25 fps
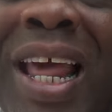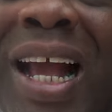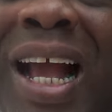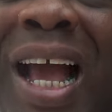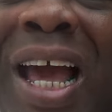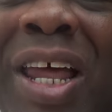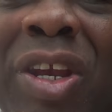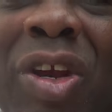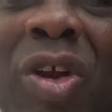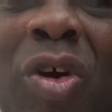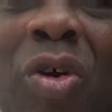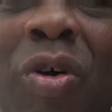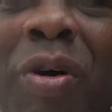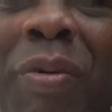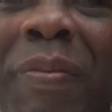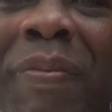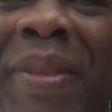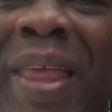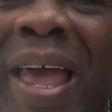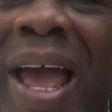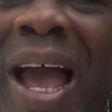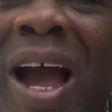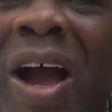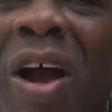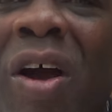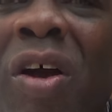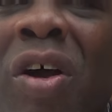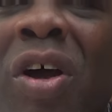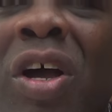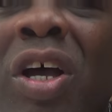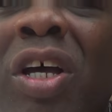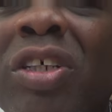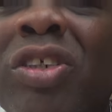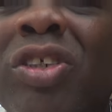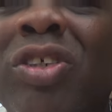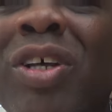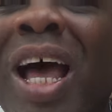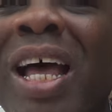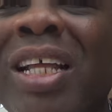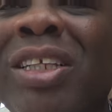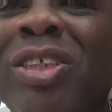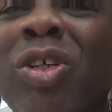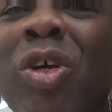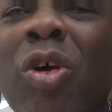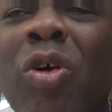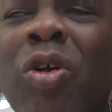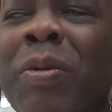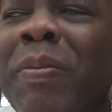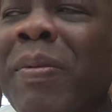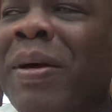like I know him now. So I
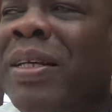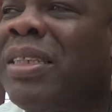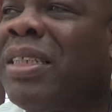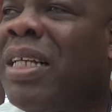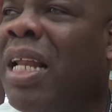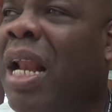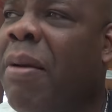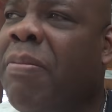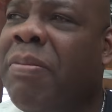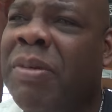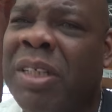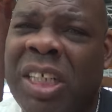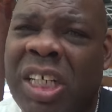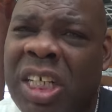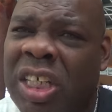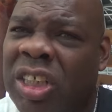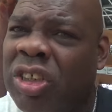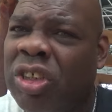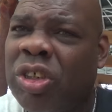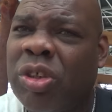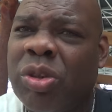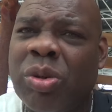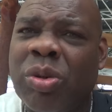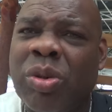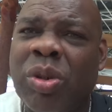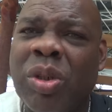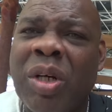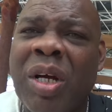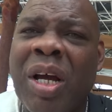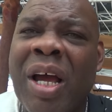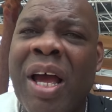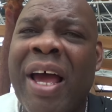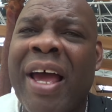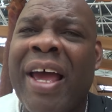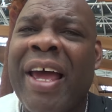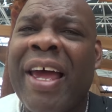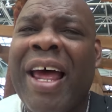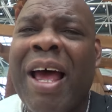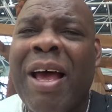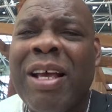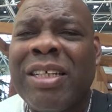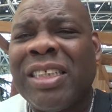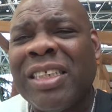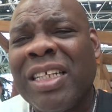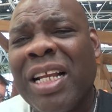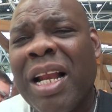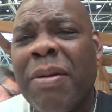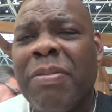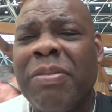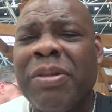told him, I said, I'm gonna get you. I
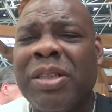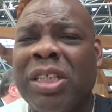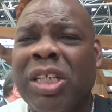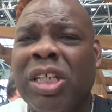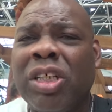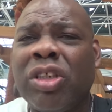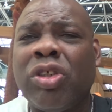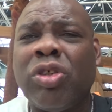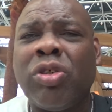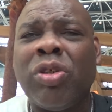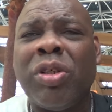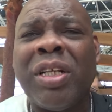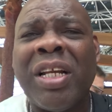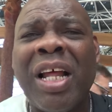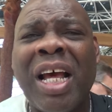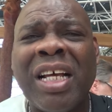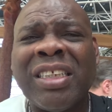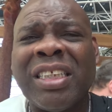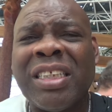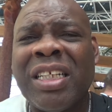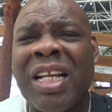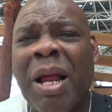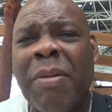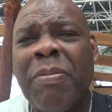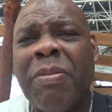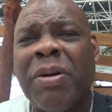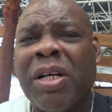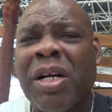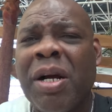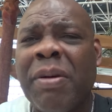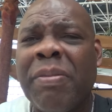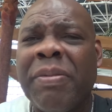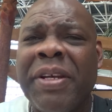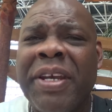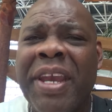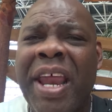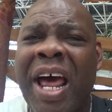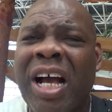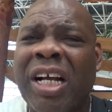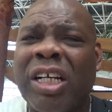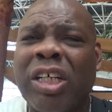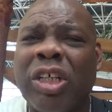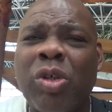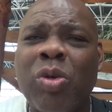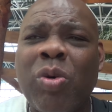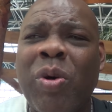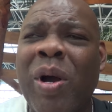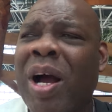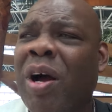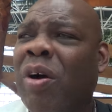said, I'm gonna get you, and I said, I'm gonna come and knock
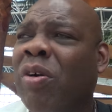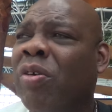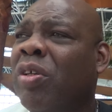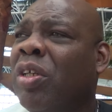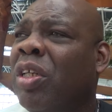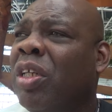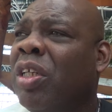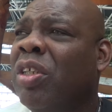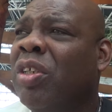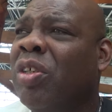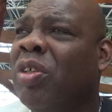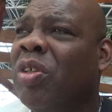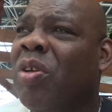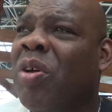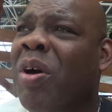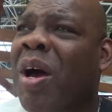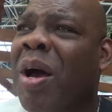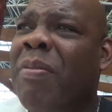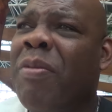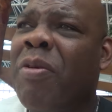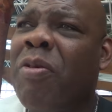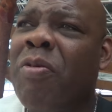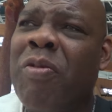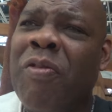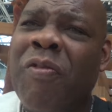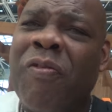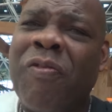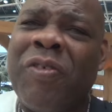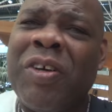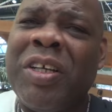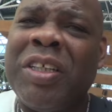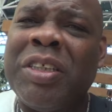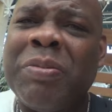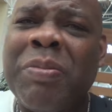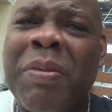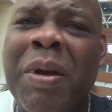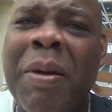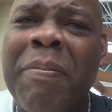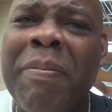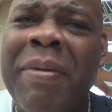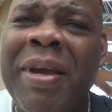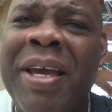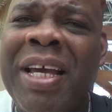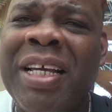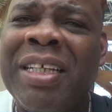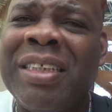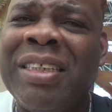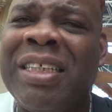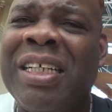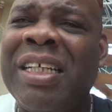you out. You know, I'm going to revenge my
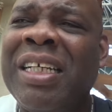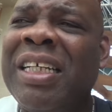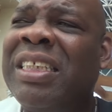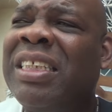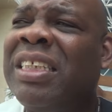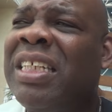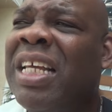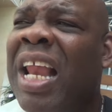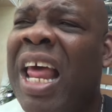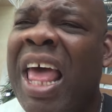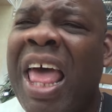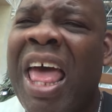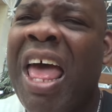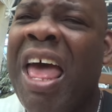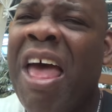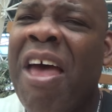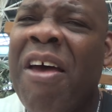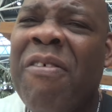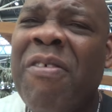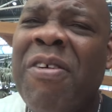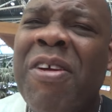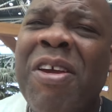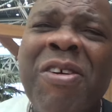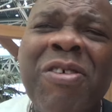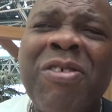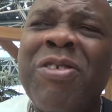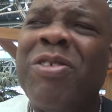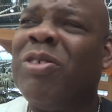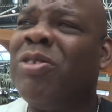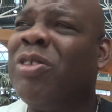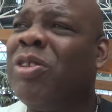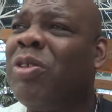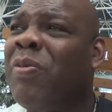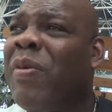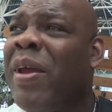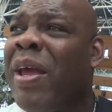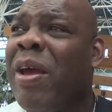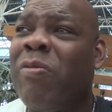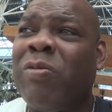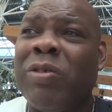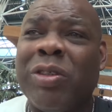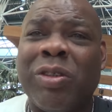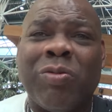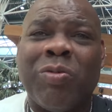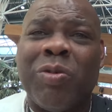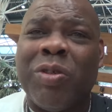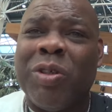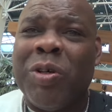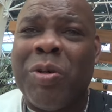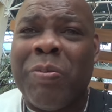man. He said, Duran was
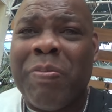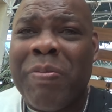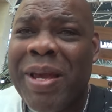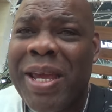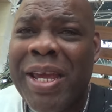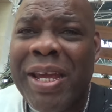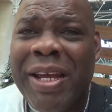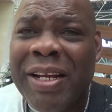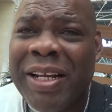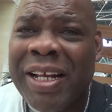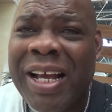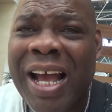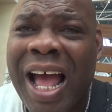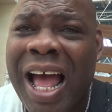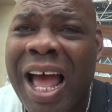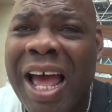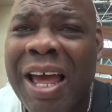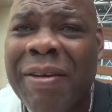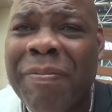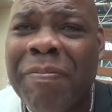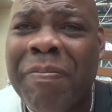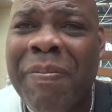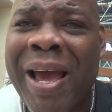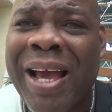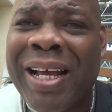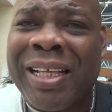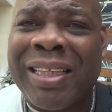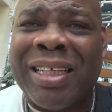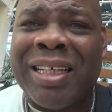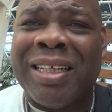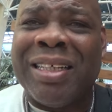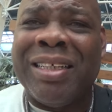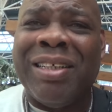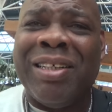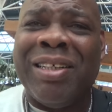a real main guy back then.